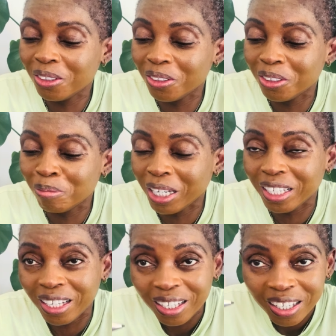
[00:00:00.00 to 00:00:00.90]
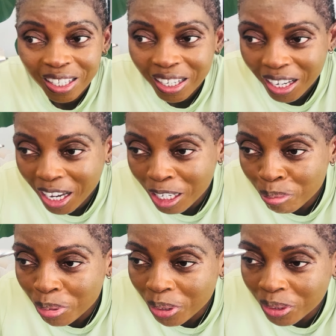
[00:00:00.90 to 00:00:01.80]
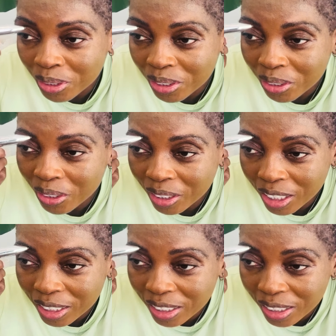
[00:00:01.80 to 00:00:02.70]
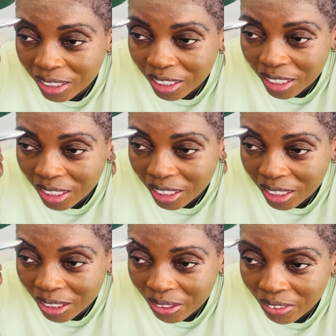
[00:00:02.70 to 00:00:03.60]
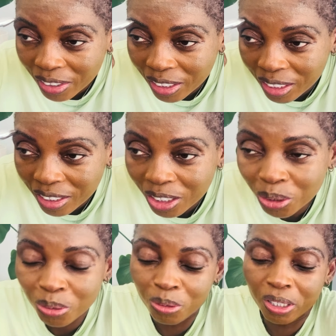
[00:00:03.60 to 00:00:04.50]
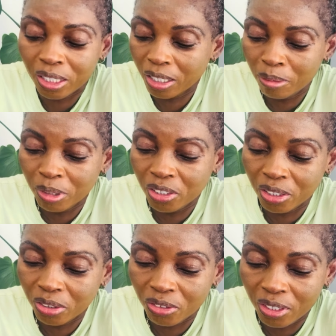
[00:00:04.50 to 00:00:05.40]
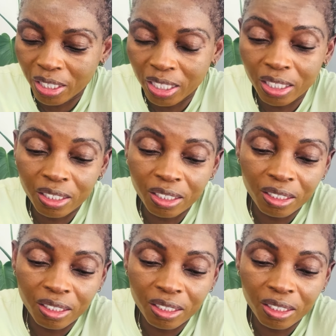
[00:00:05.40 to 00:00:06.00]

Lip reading: on my eyebrows. So let's see whether this will work. Let me just try and